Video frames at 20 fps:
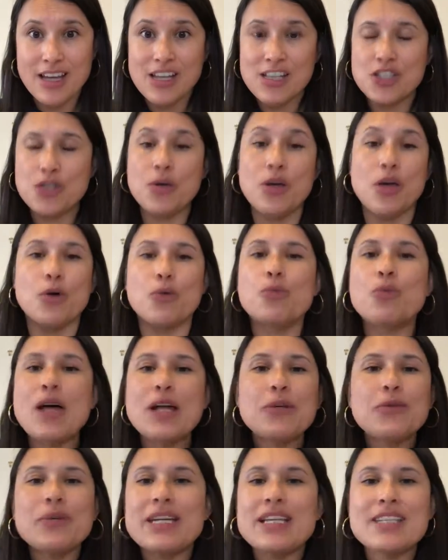So
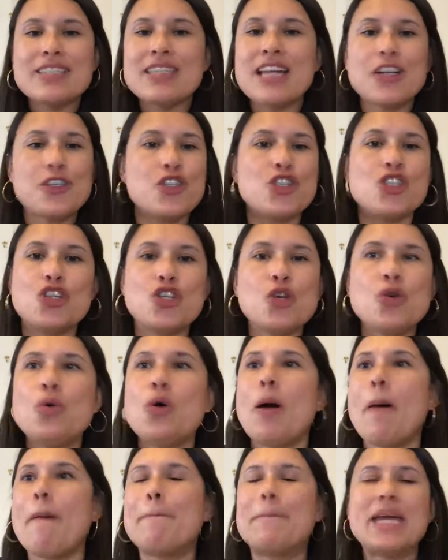rhetoric is not just
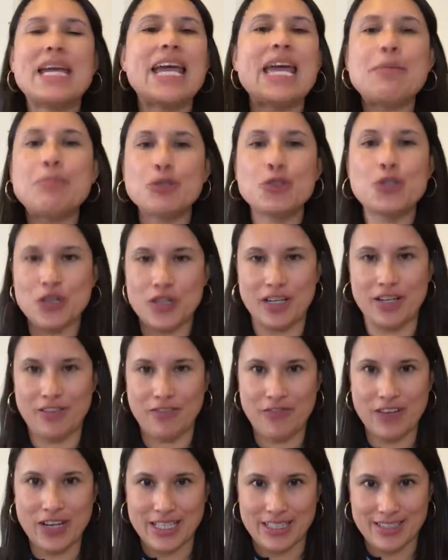you being able to
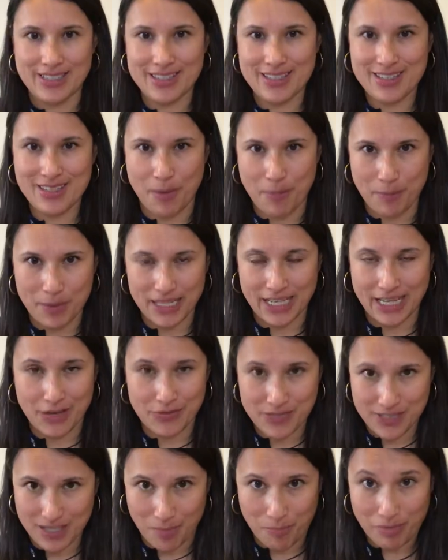convince somebody
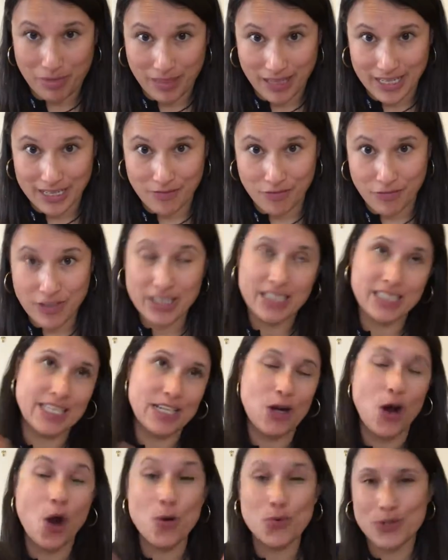of something and feeling
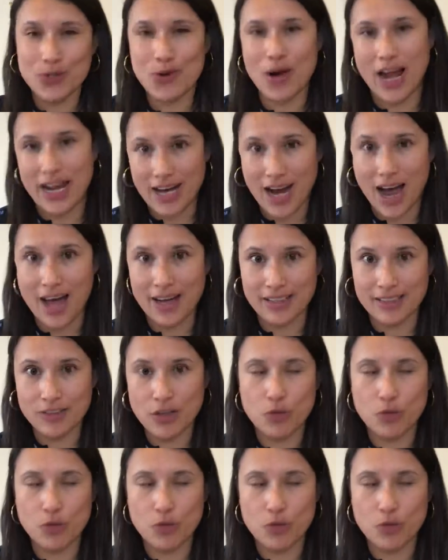like, oh, I got it.